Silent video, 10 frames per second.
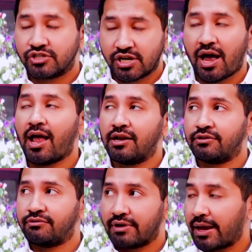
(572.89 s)

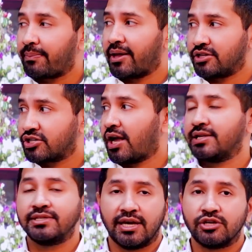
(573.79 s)
child rape and
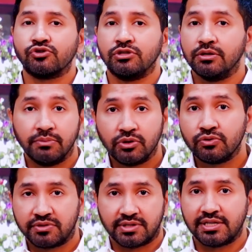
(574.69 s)
child sexual
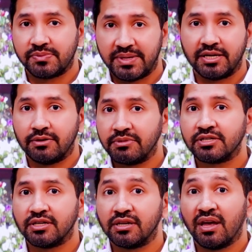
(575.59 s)
abuse that's being
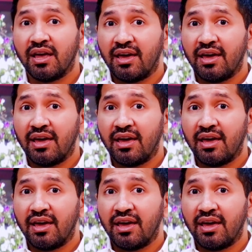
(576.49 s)
committed,